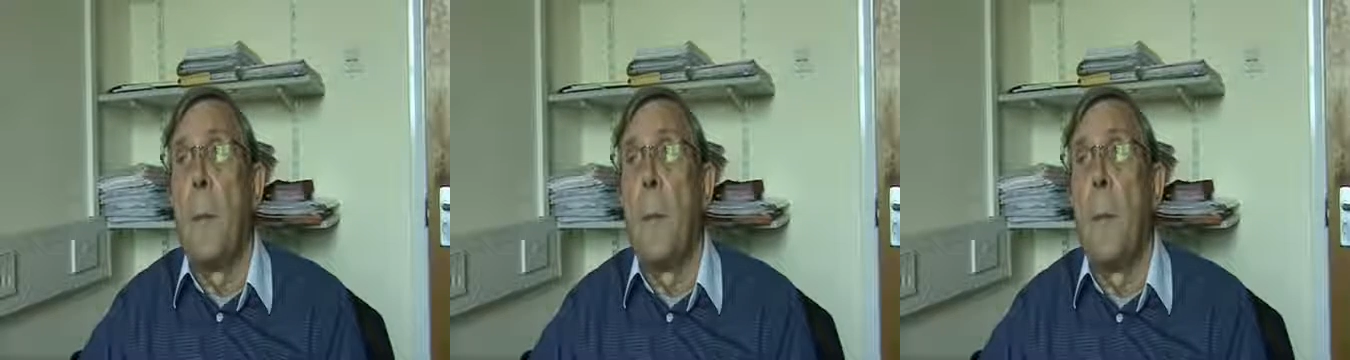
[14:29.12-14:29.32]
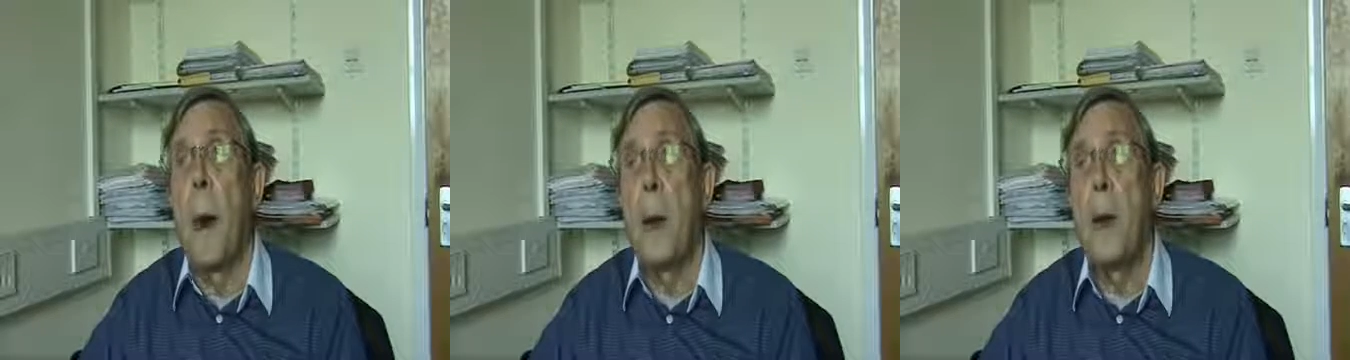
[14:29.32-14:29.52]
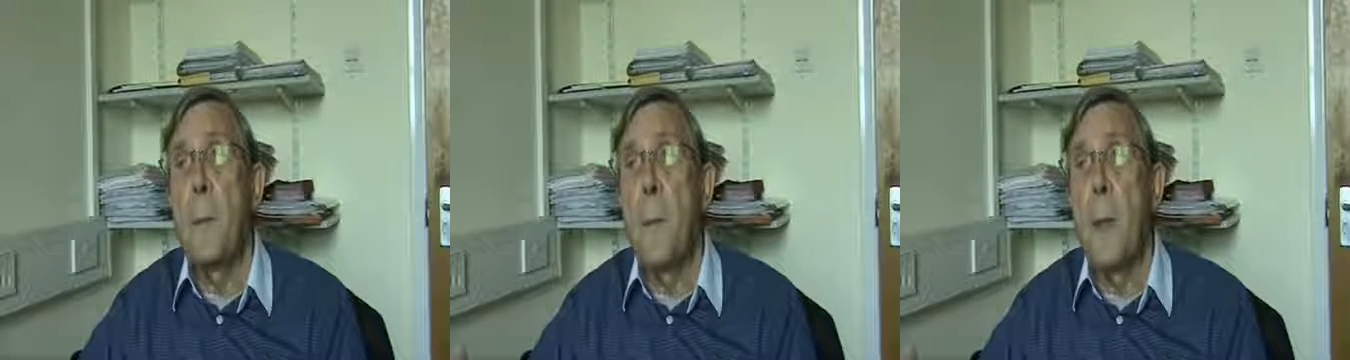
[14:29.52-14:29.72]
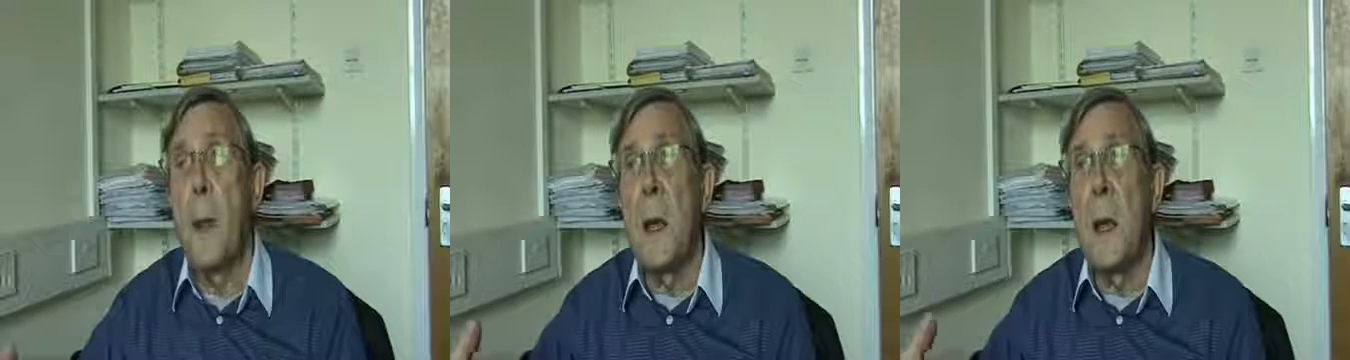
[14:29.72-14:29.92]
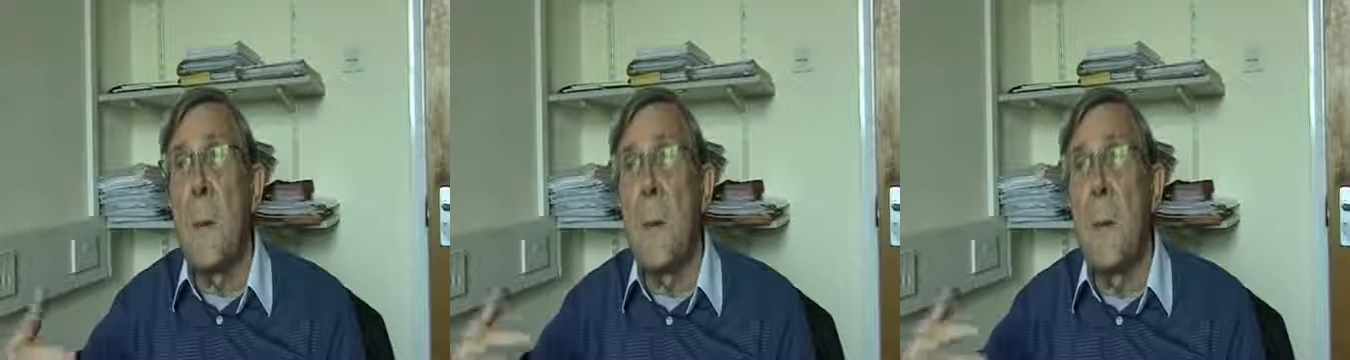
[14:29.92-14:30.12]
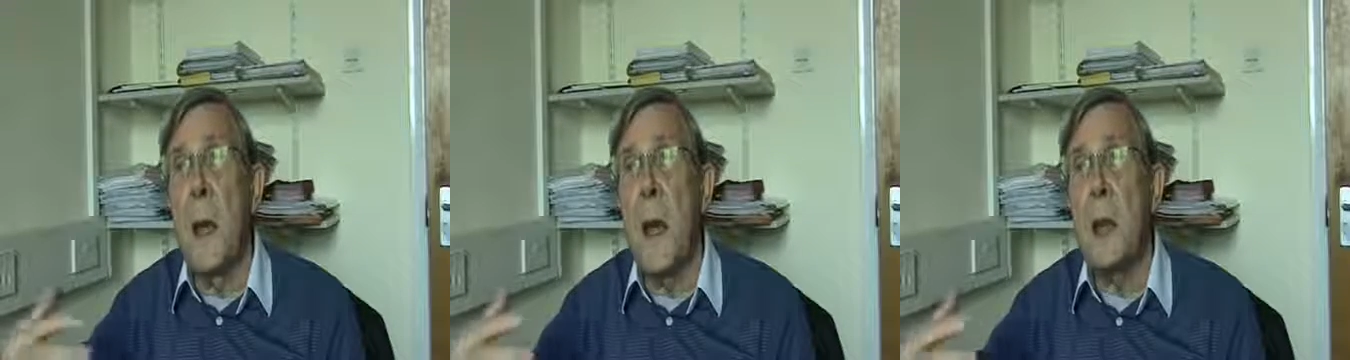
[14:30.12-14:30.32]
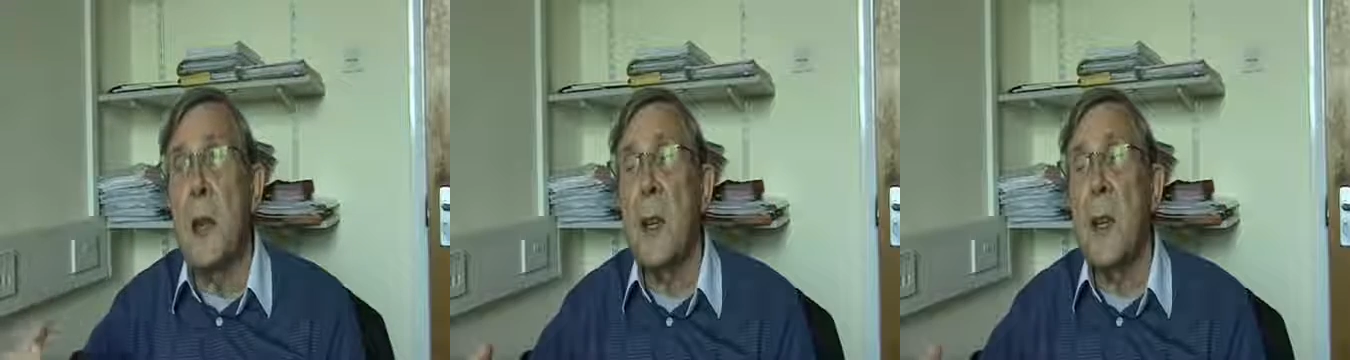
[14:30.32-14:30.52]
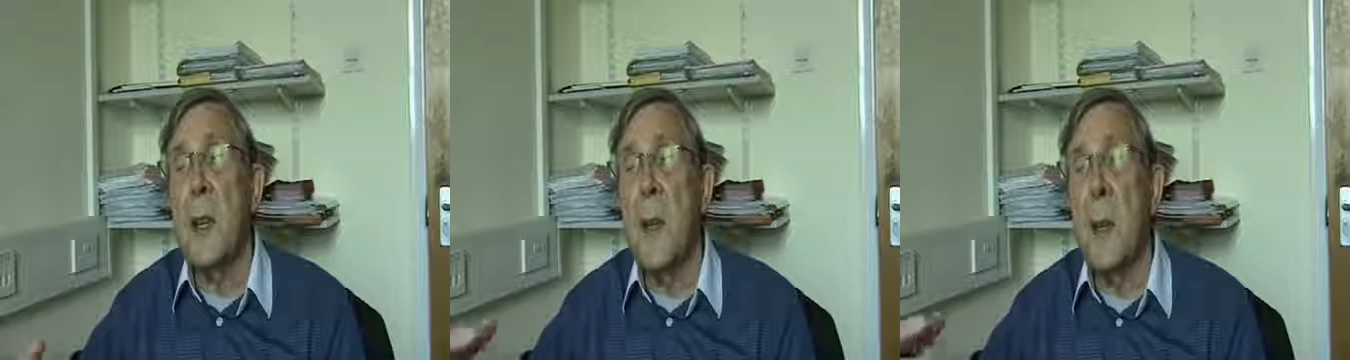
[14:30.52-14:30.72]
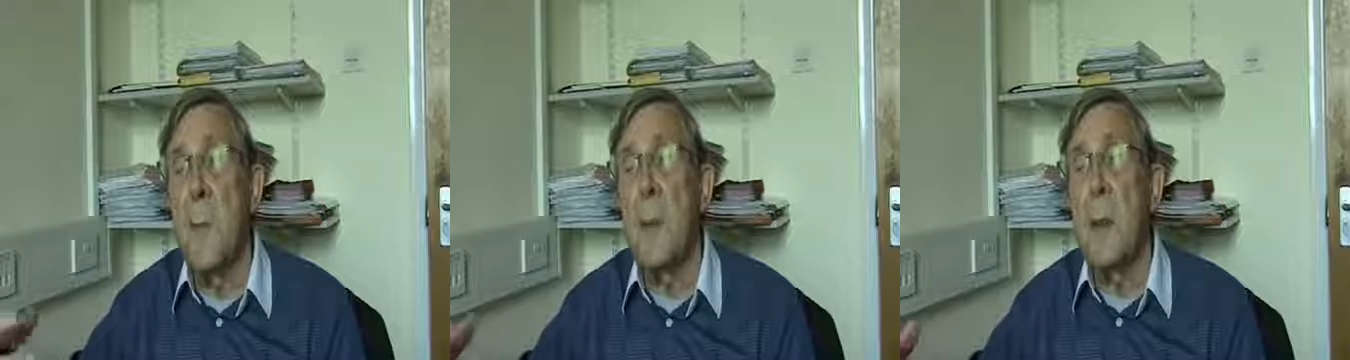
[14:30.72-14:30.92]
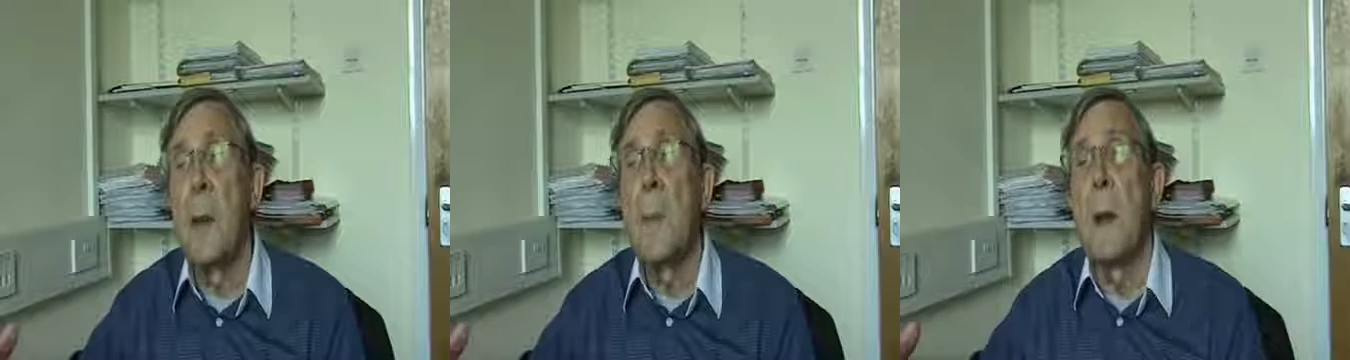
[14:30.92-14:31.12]
might be better
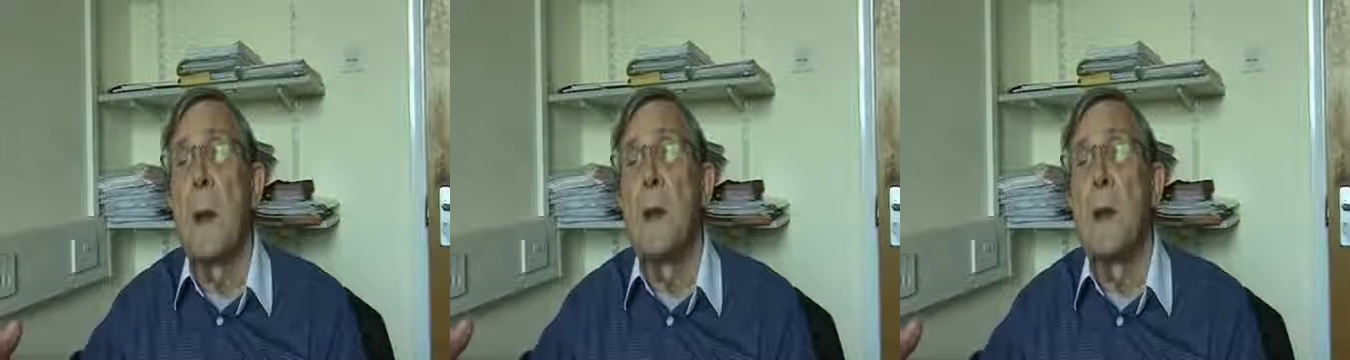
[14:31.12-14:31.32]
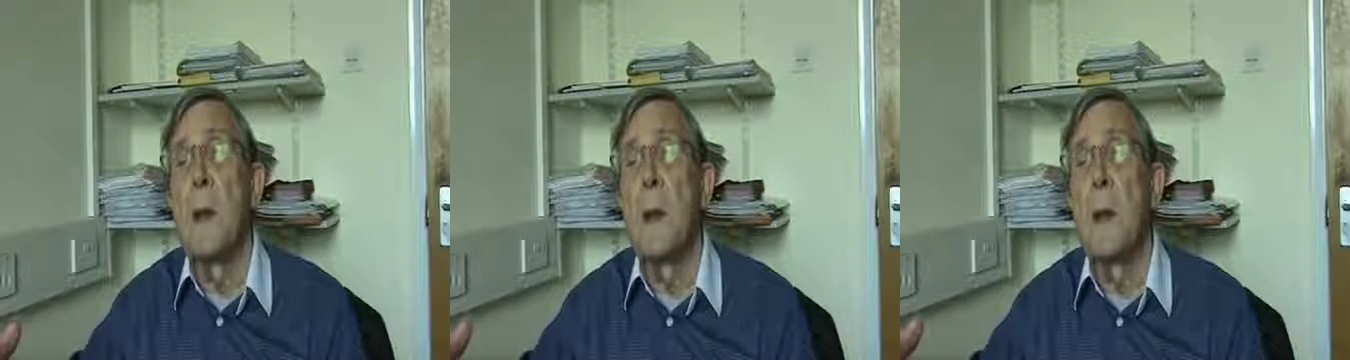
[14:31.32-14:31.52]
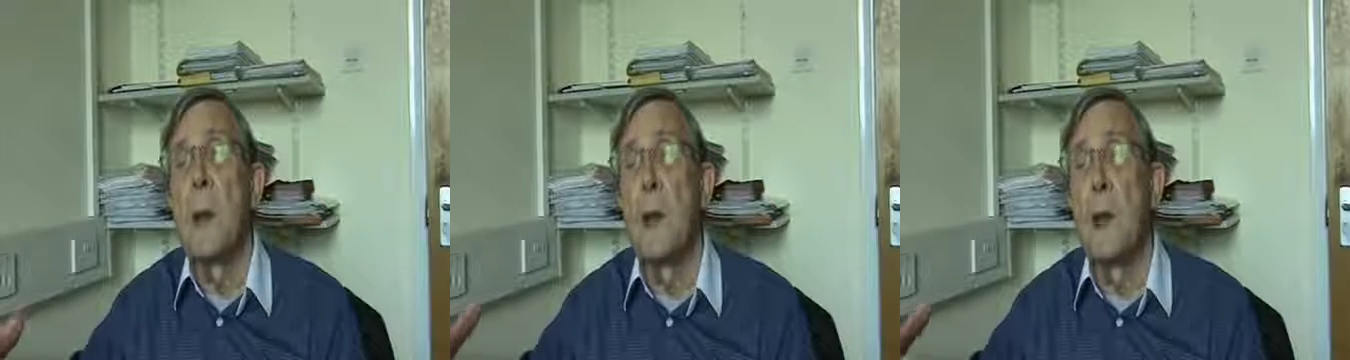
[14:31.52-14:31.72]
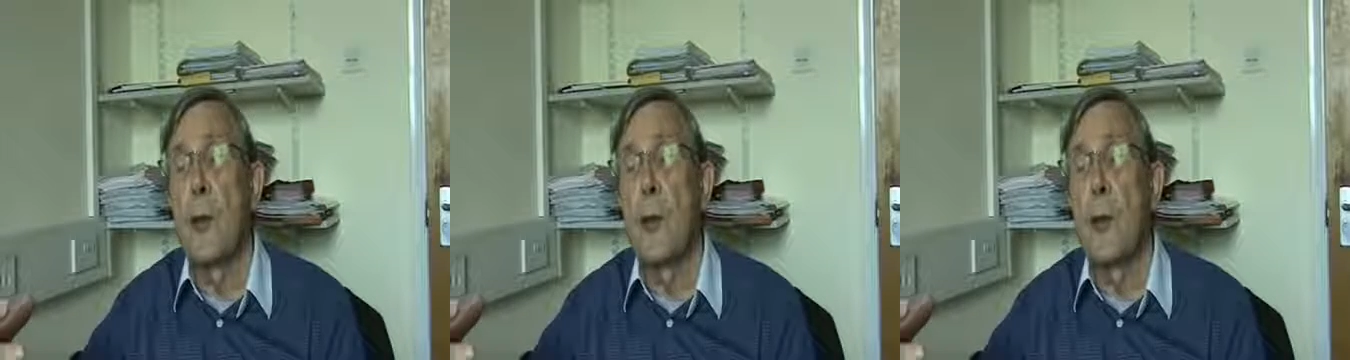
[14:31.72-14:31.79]
implemented